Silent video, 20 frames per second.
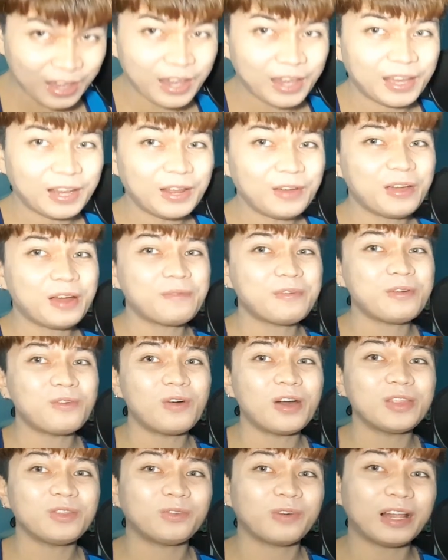Hello
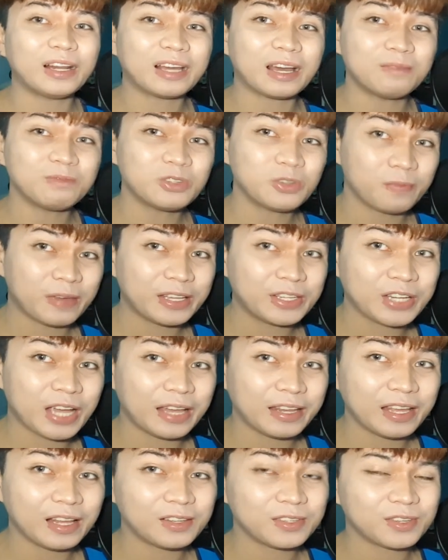everyone, welcome to my
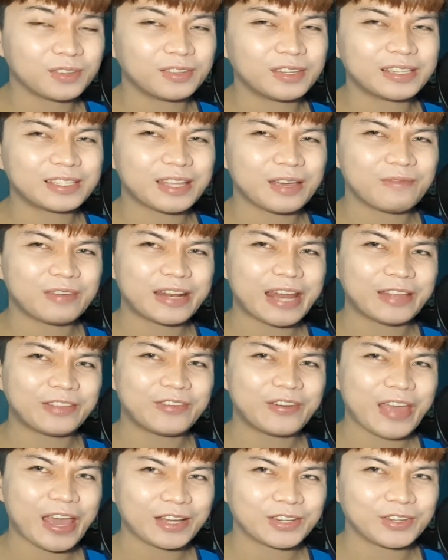channel. So this time
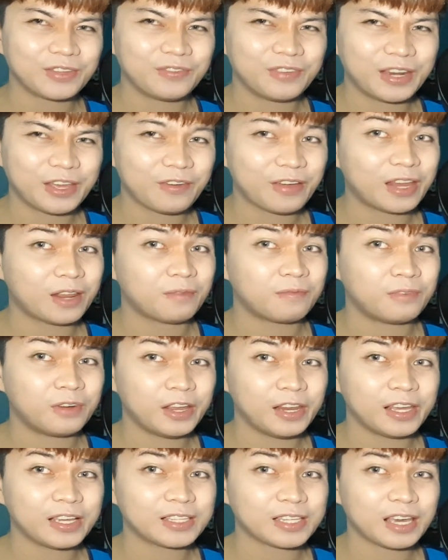another reaction video, and I'm
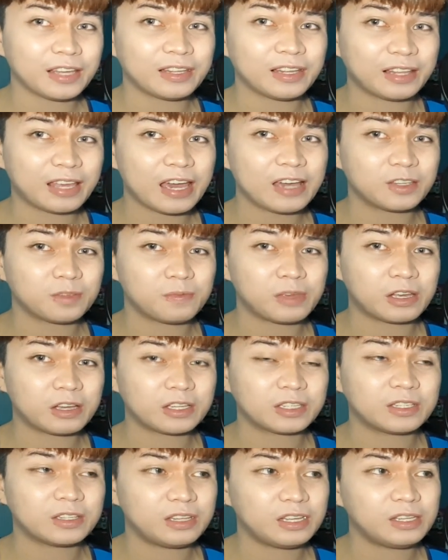really excited guys
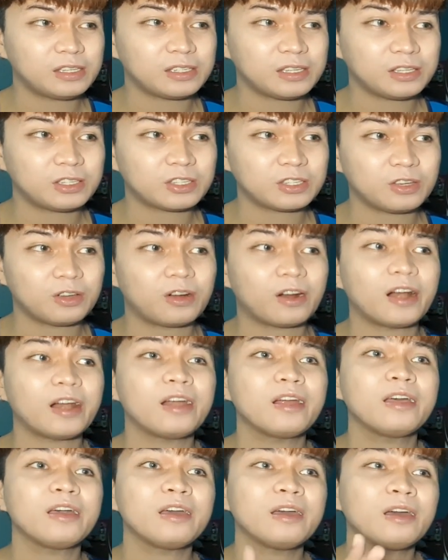because this is
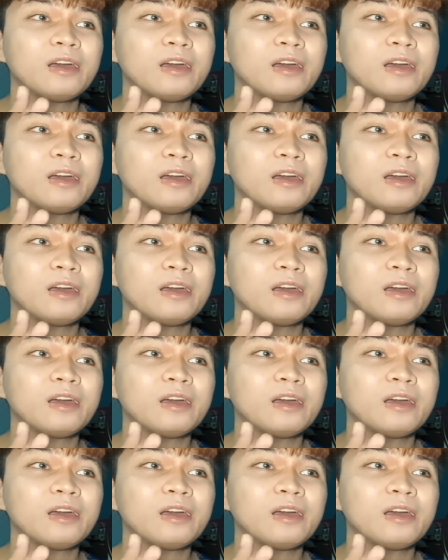your